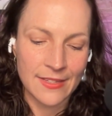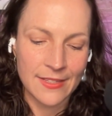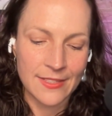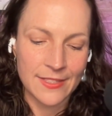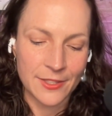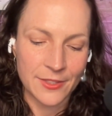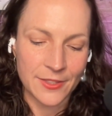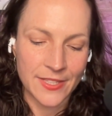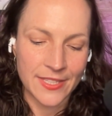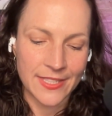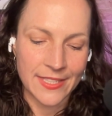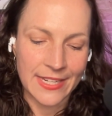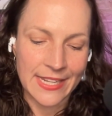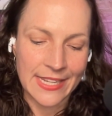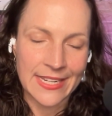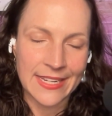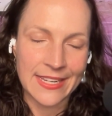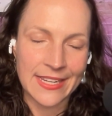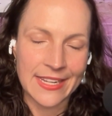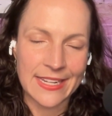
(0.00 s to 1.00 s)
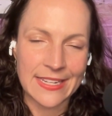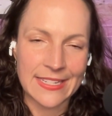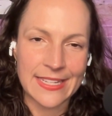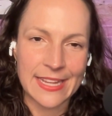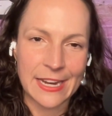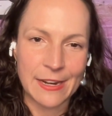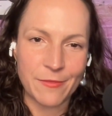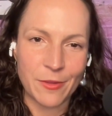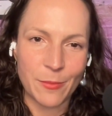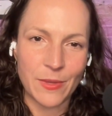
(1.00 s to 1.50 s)
So it is
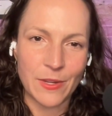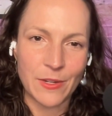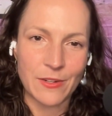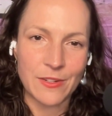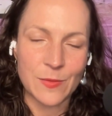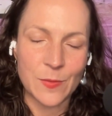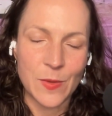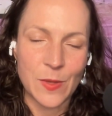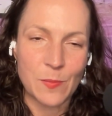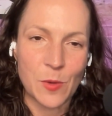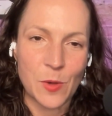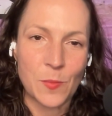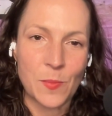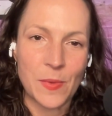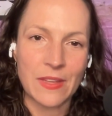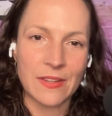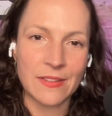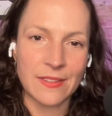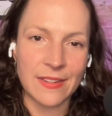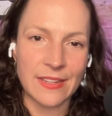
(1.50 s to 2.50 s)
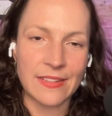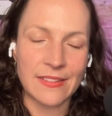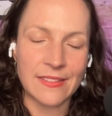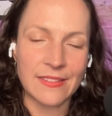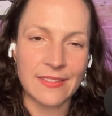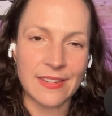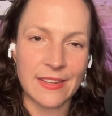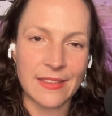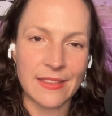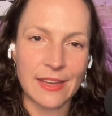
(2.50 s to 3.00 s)
kind of a bittersweet moment
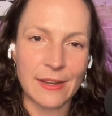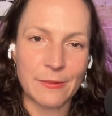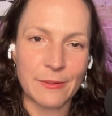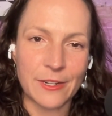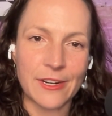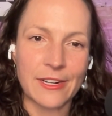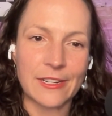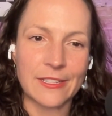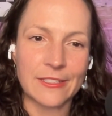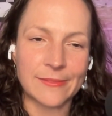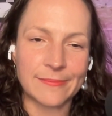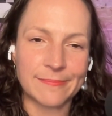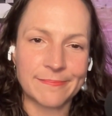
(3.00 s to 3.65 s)
in that regard.